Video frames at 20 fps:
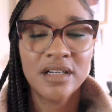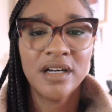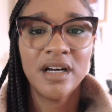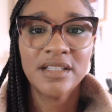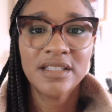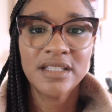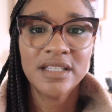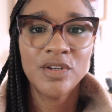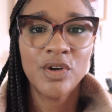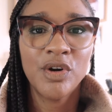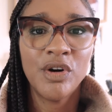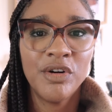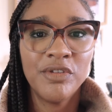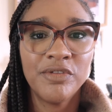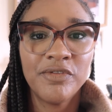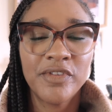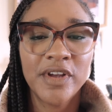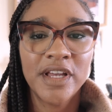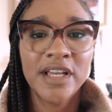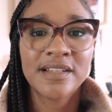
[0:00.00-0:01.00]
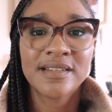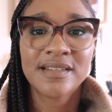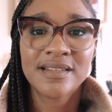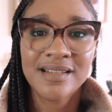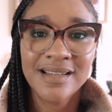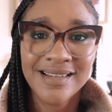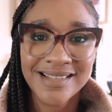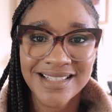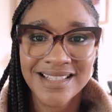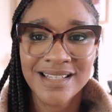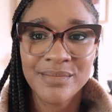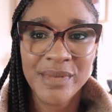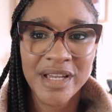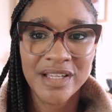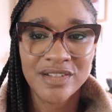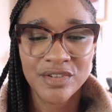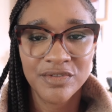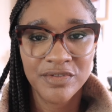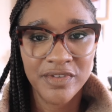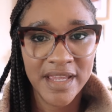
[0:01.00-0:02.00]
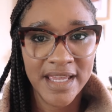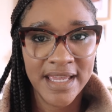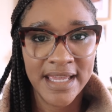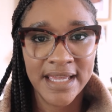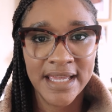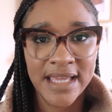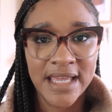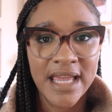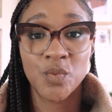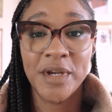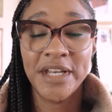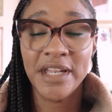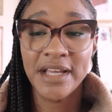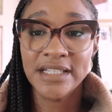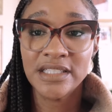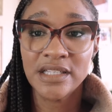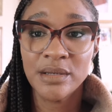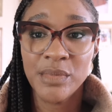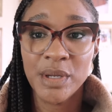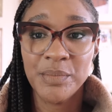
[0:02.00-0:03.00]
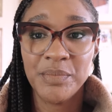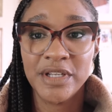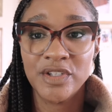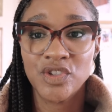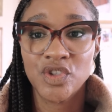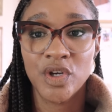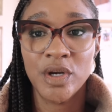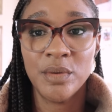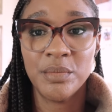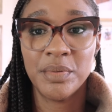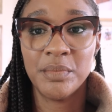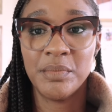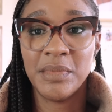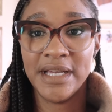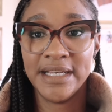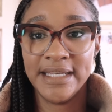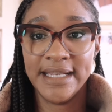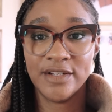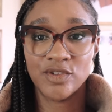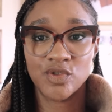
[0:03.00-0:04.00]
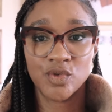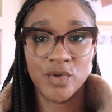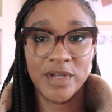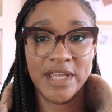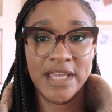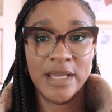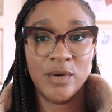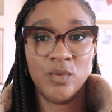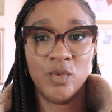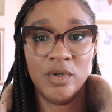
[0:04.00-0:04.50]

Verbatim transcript: cutting off a certain amount of hair. When I done my big chop, my natural hair